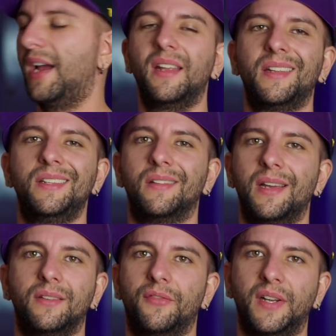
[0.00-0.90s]
I didn't
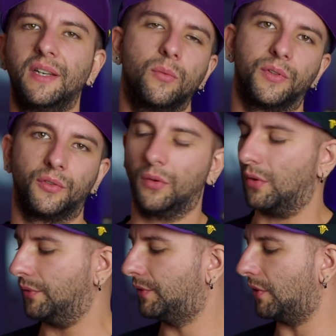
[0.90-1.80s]
like the fact it was so
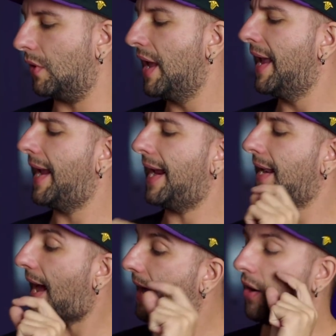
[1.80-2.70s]
close. So,
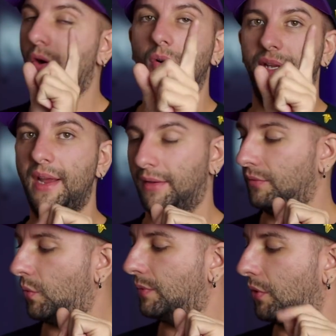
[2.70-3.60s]
and oh yeah,
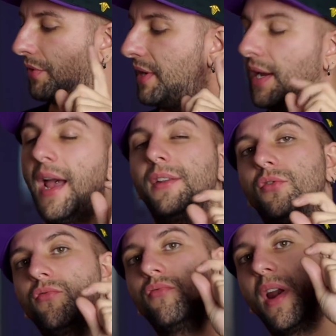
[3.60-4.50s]
one more thing, I had
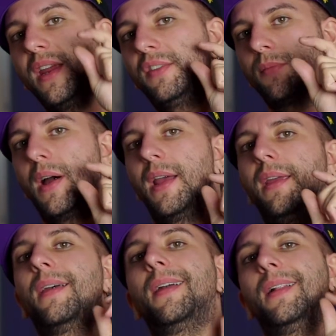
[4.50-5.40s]
to raise
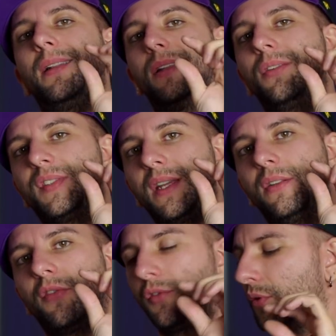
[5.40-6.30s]
my little
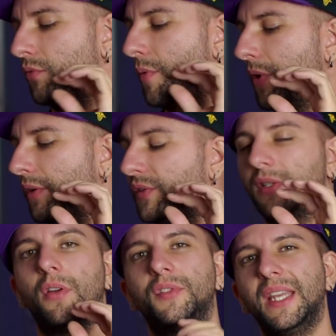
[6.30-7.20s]
standoffs, the rubber
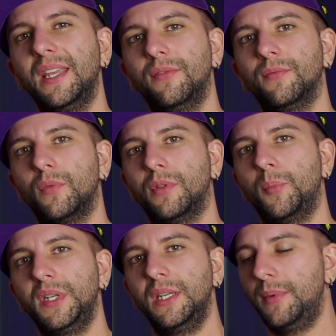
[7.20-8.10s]
standoffs they give with
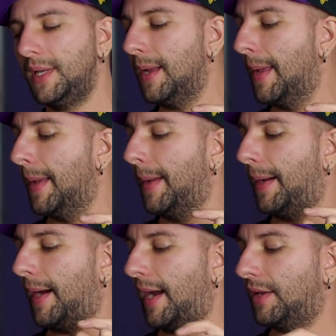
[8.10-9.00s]
the PDB,
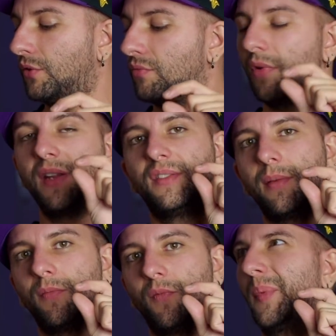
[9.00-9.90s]
I had to raise
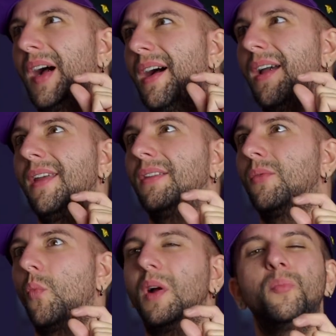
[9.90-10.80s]
them by
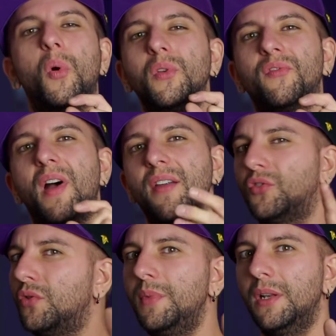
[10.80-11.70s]

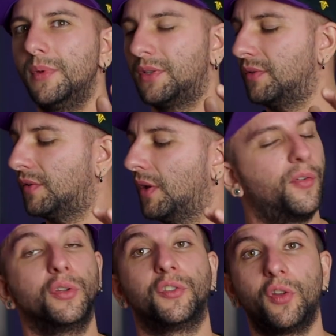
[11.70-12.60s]
1.5, 2 millimeters
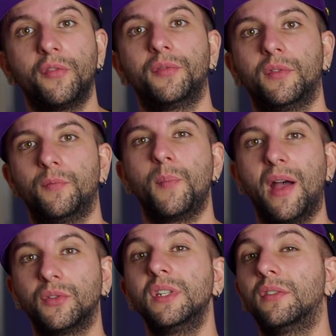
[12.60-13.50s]
for the soft
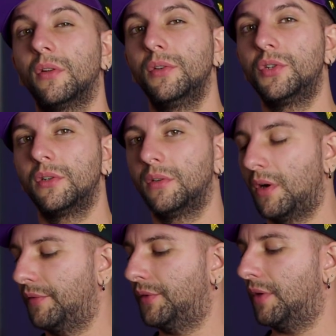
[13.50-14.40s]
mounting solution
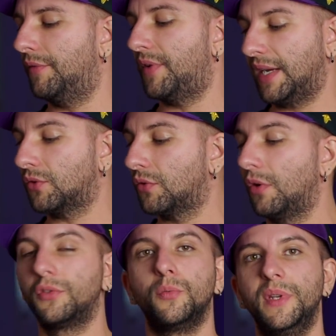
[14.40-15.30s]
of the flight
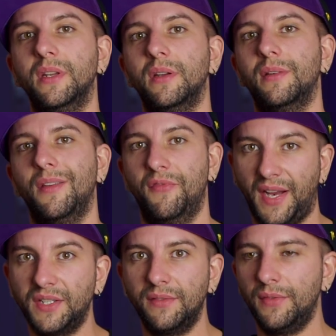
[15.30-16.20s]
controller to be
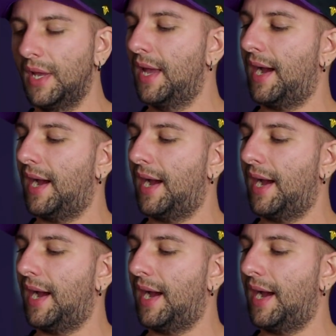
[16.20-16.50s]
effective.